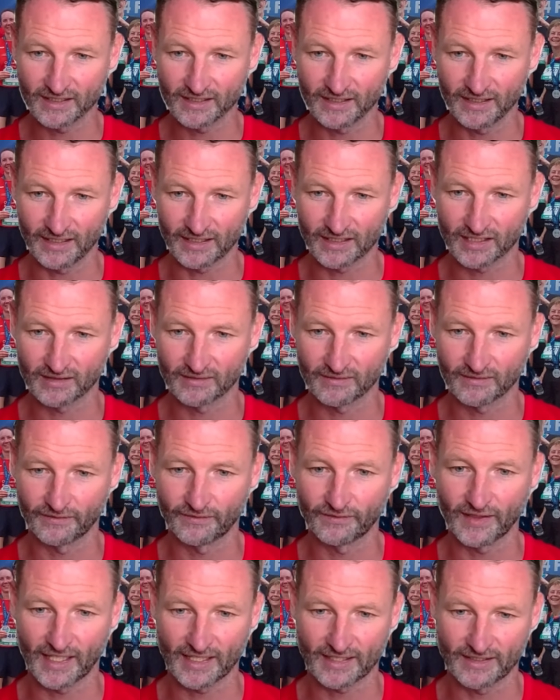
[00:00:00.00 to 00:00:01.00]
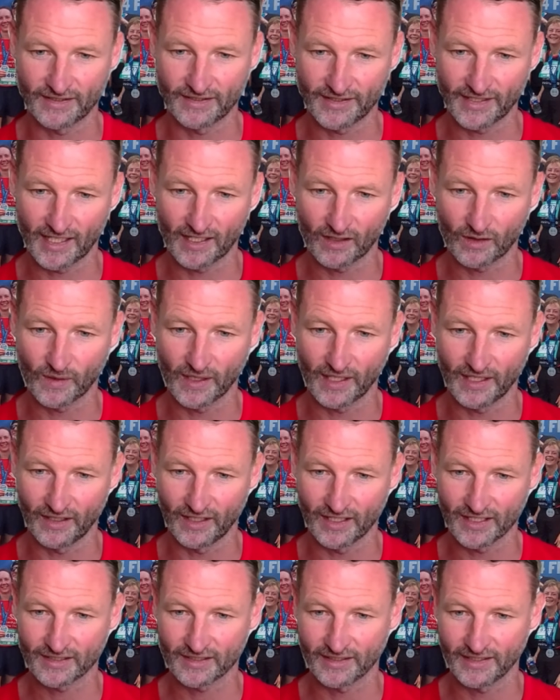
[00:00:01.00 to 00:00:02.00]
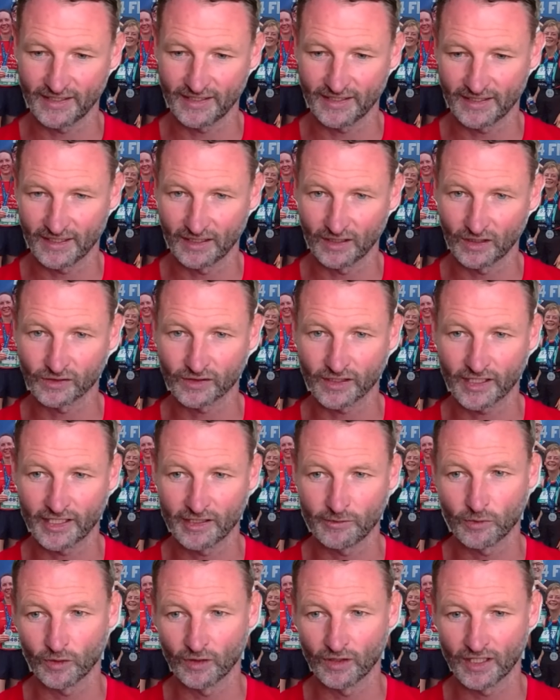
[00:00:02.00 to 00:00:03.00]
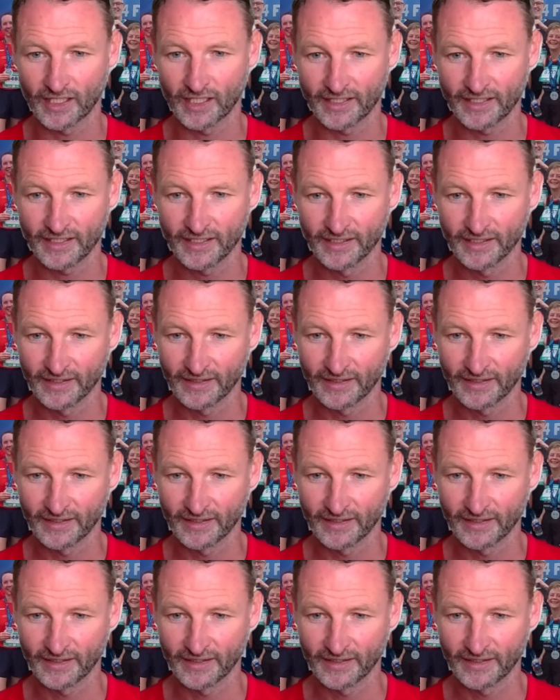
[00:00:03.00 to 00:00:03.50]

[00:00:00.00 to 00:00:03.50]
it flattens out quite nicely along the Honeybourne Line